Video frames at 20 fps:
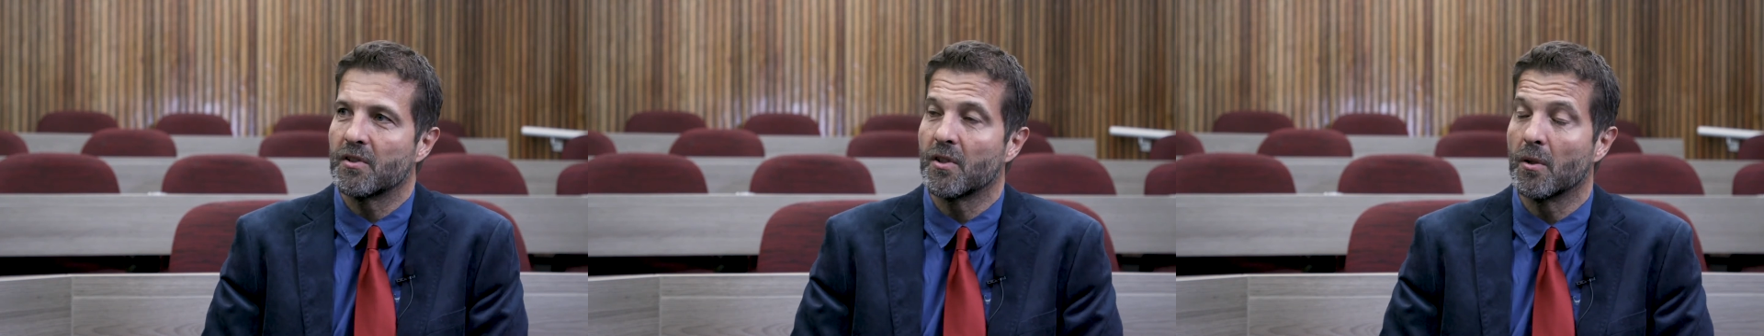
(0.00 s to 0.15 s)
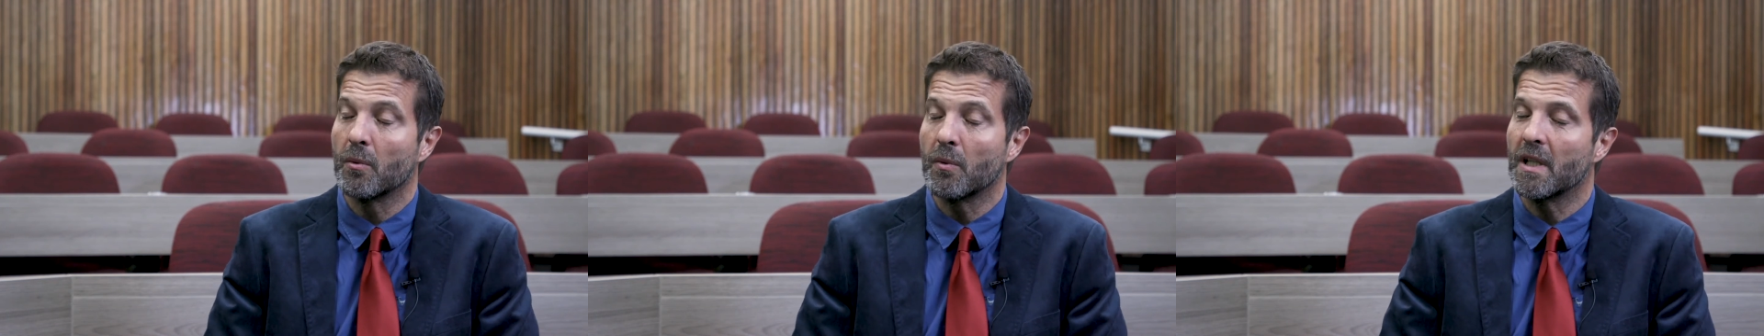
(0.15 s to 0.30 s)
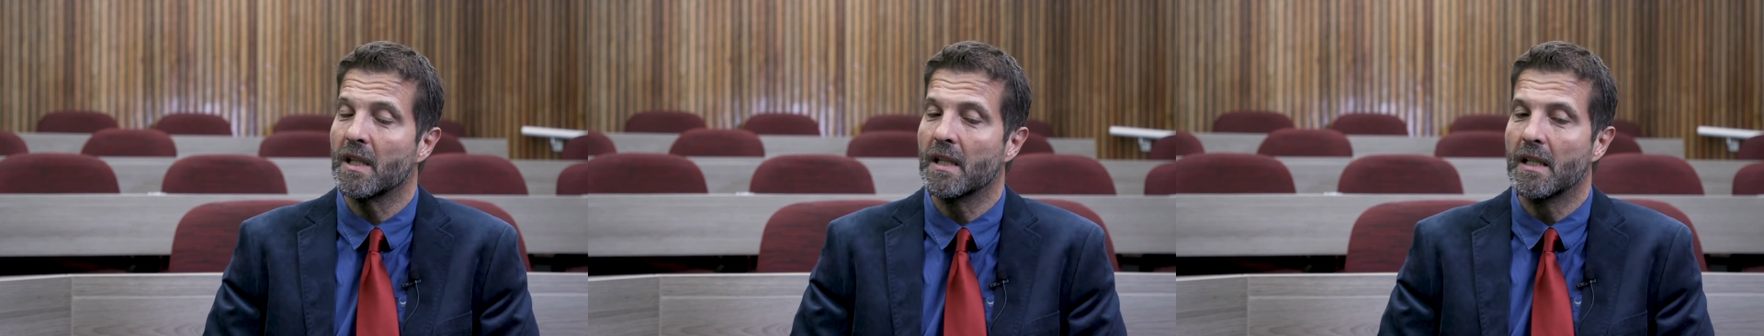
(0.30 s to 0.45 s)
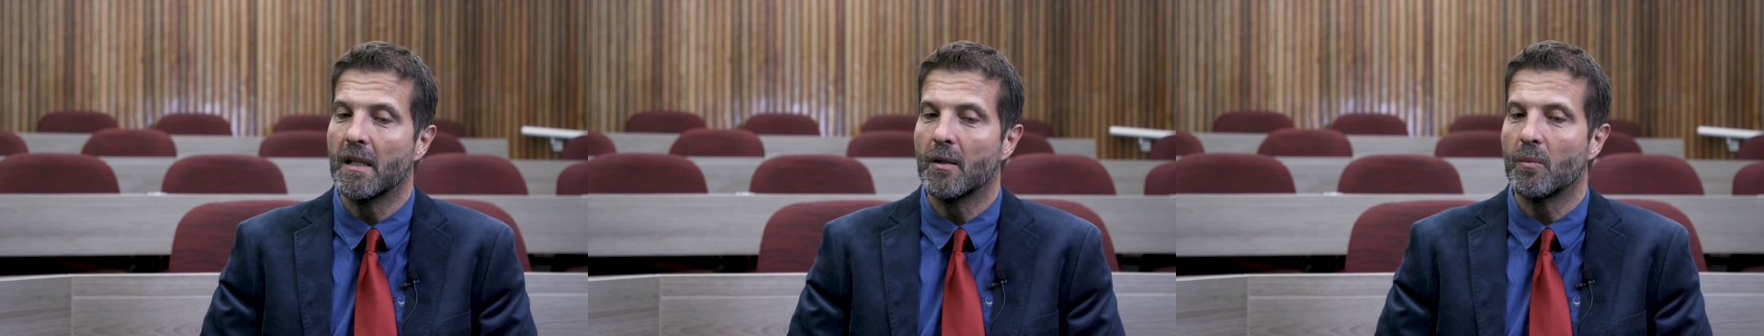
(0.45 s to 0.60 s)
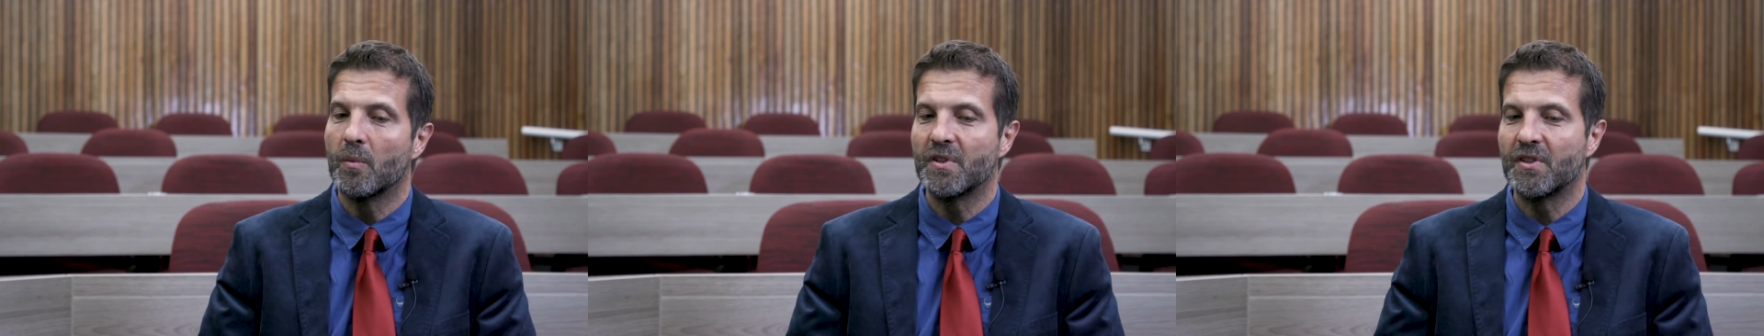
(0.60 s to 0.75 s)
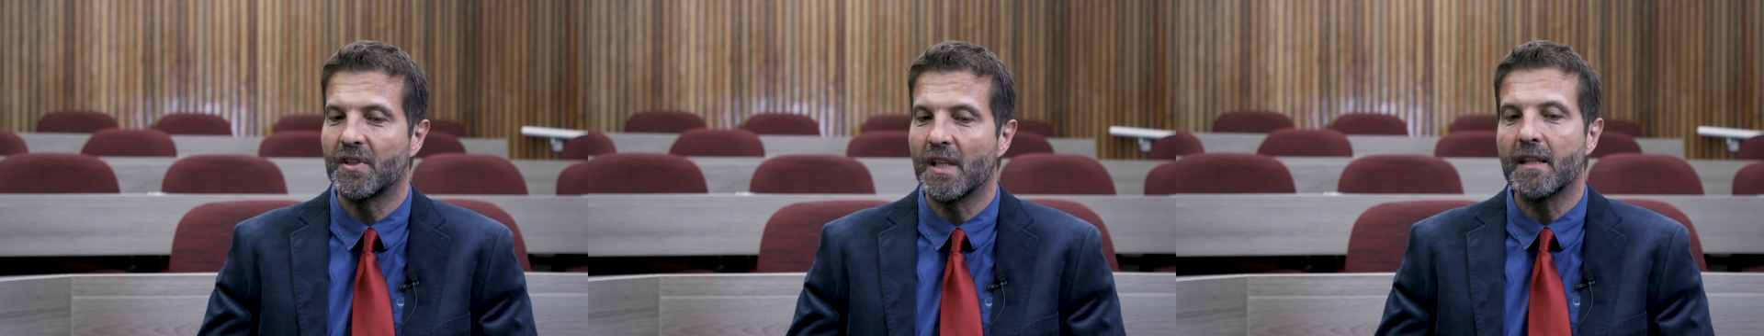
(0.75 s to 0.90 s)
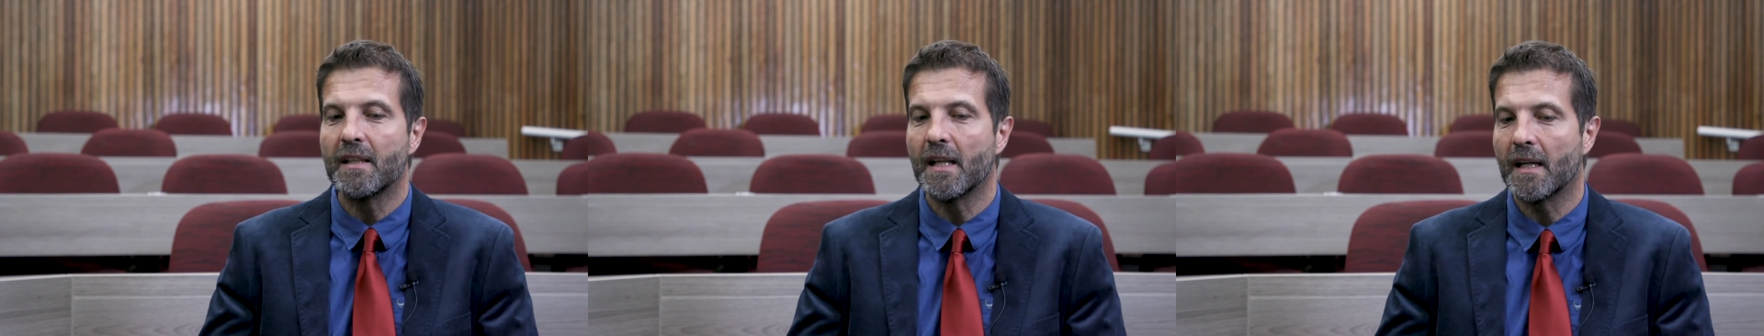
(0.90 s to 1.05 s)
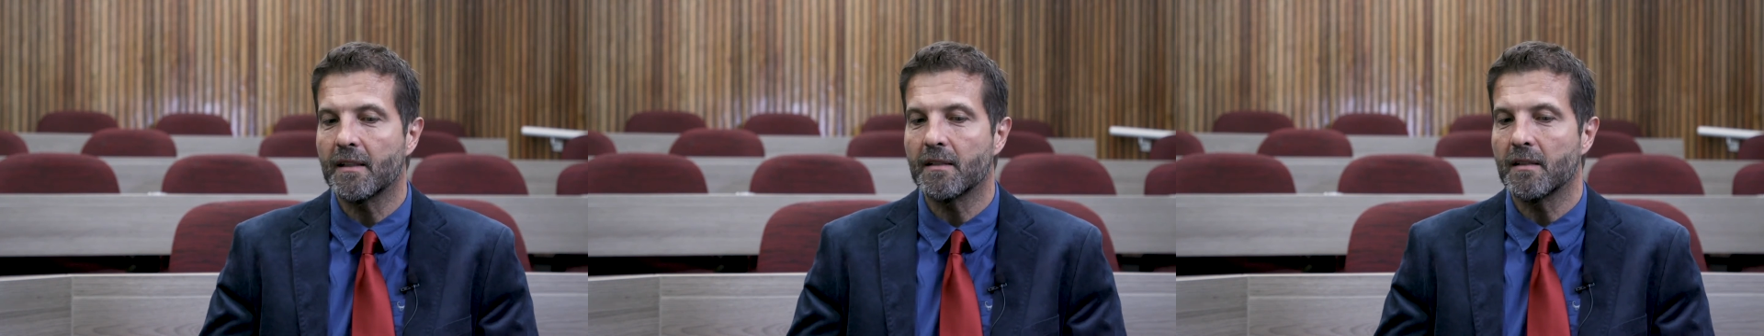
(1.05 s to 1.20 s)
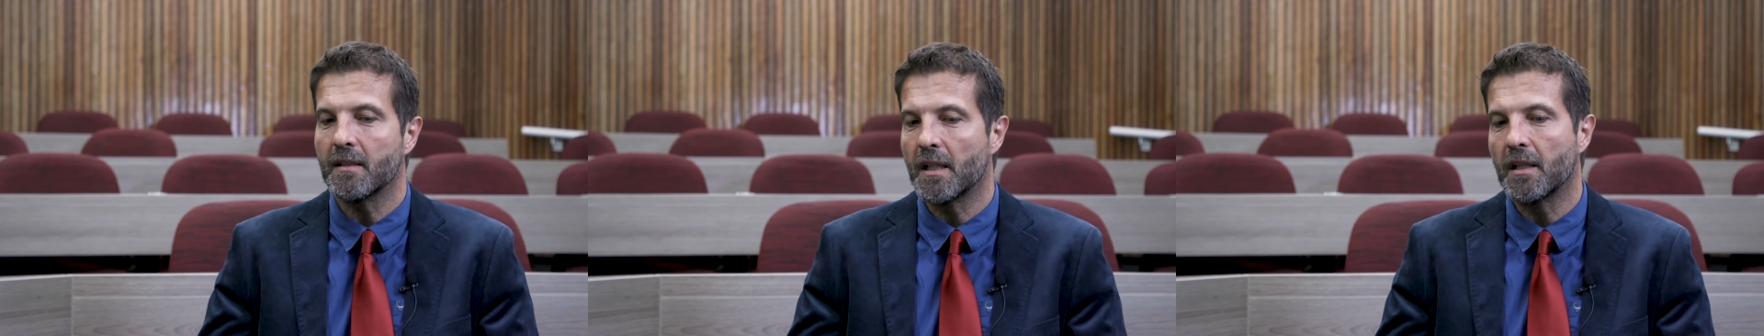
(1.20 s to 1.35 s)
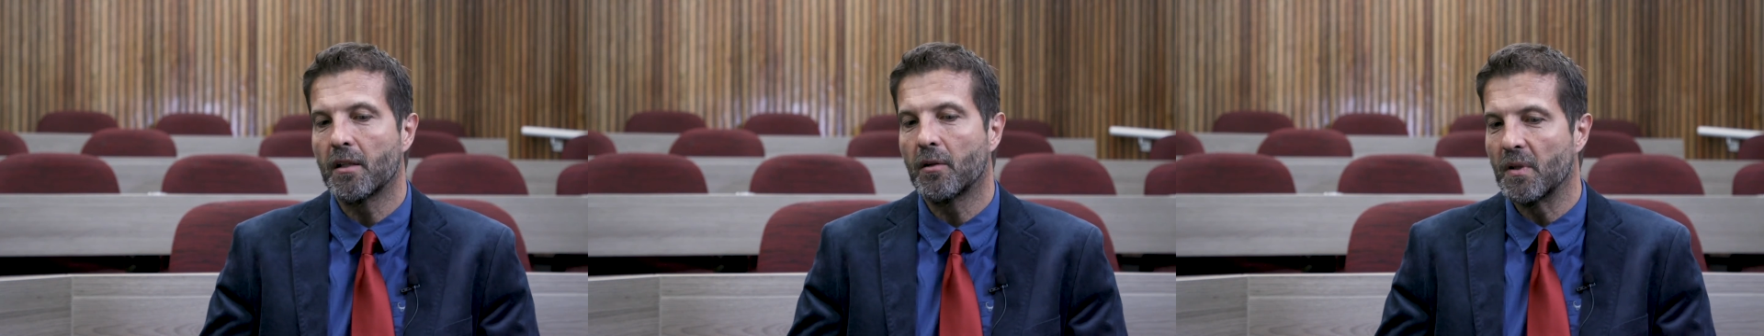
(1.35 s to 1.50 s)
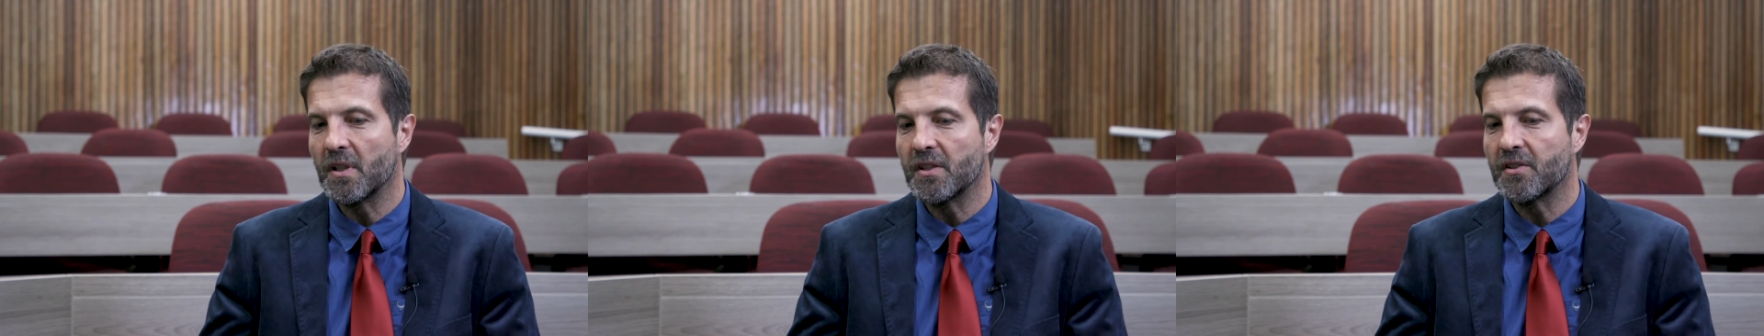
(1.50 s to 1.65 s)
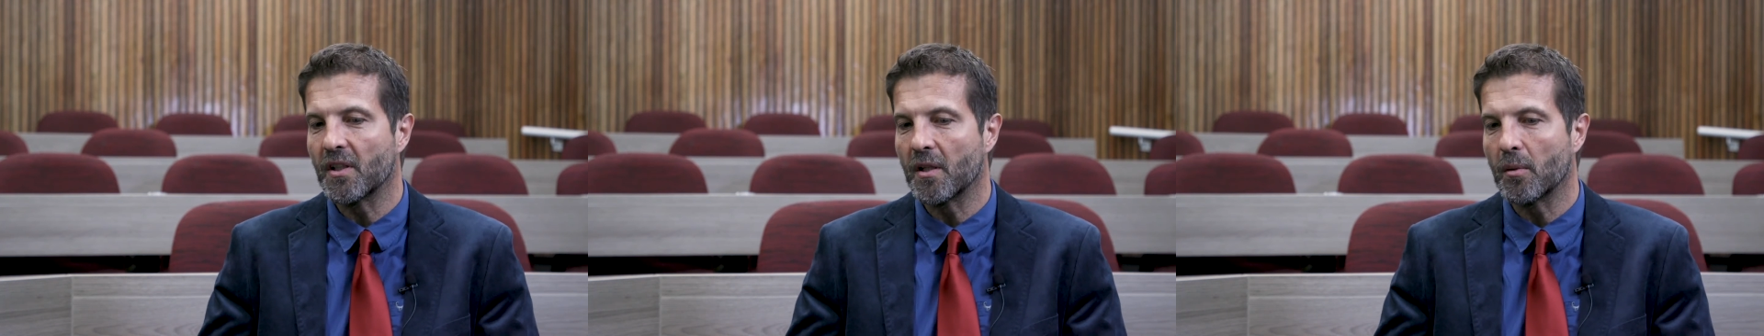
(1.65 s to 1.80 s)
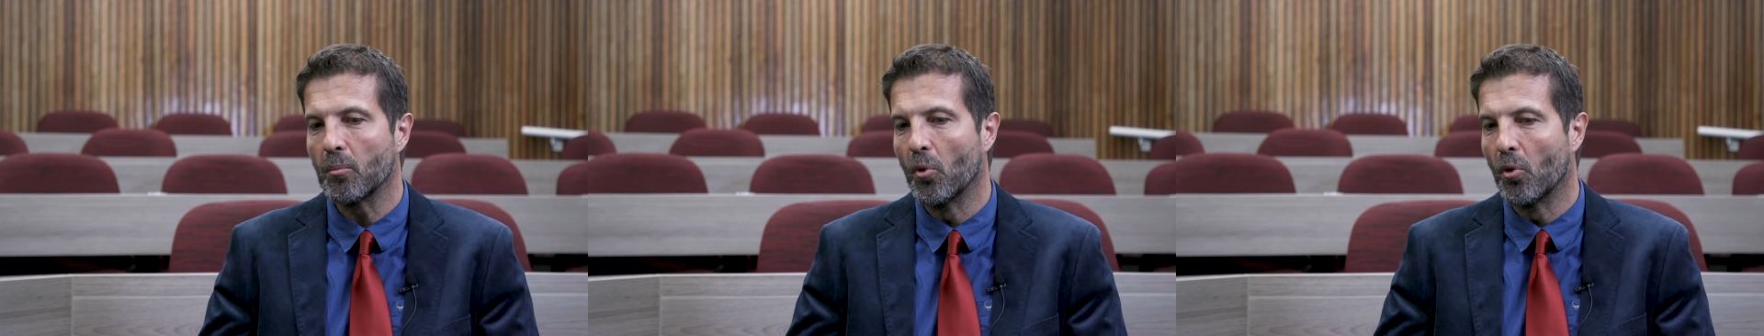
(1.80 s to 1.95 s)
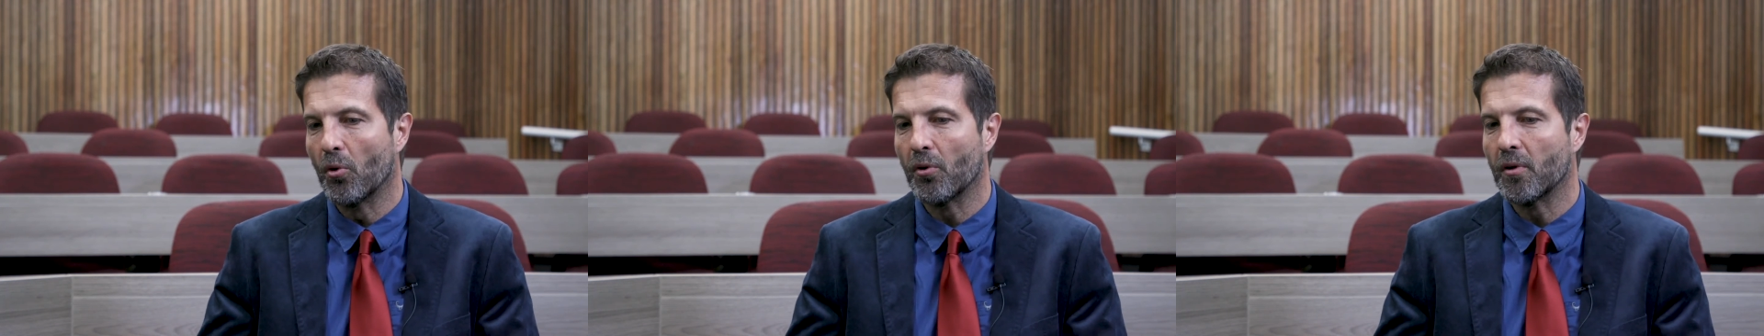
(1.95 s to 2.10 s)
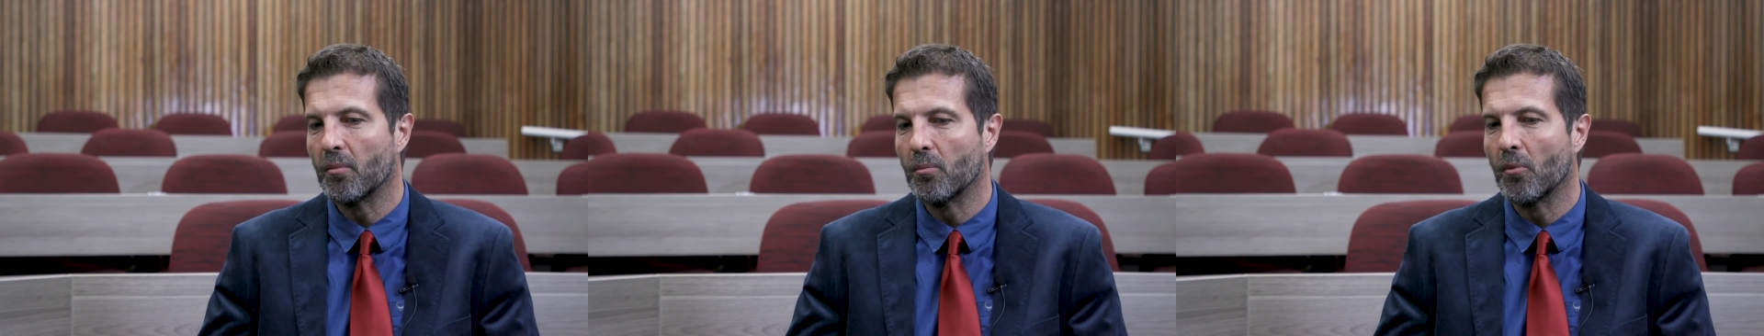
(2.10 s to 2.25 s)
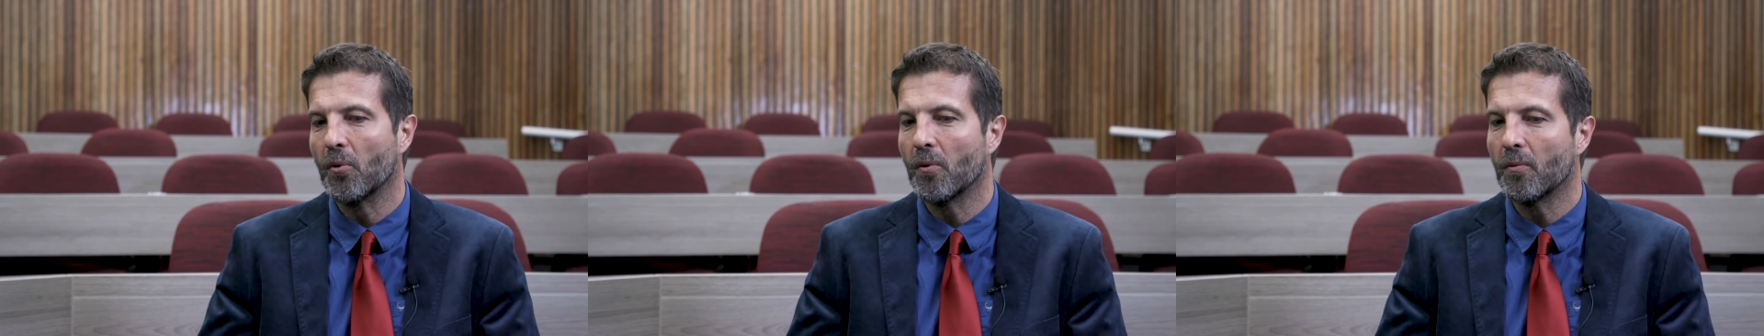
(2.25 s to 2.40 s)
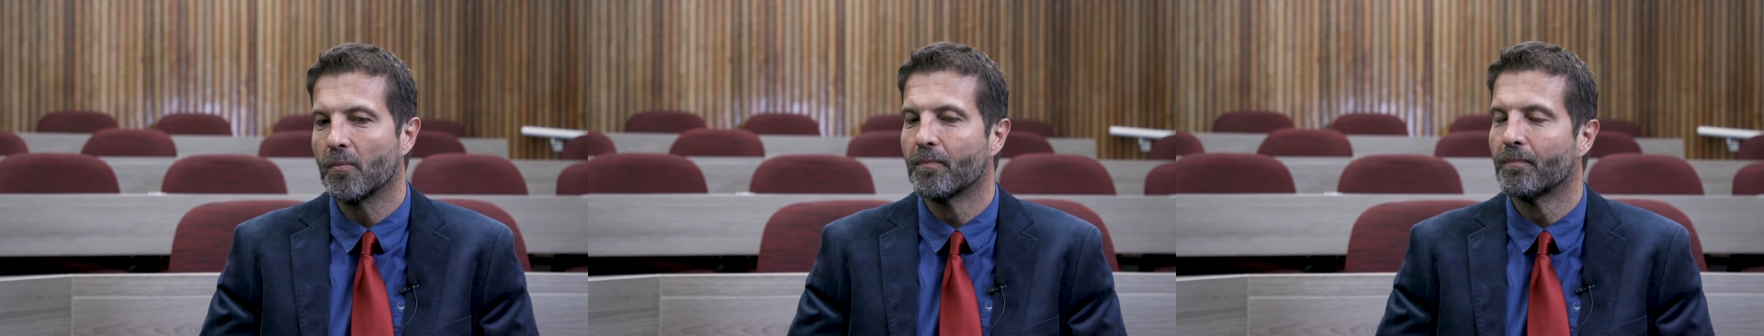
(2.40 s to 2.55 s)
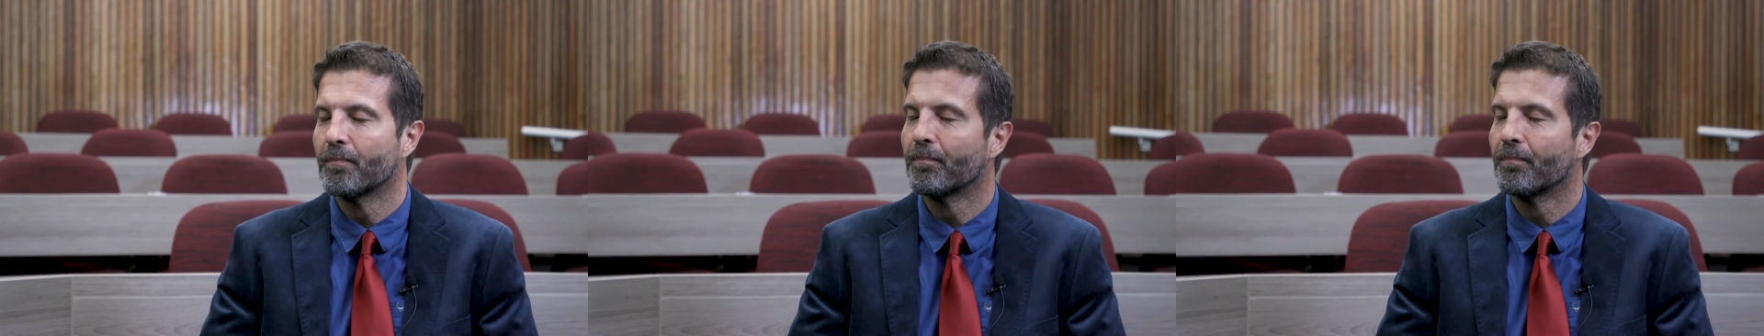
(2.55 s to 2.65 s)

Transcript: So we see that increasing more and more.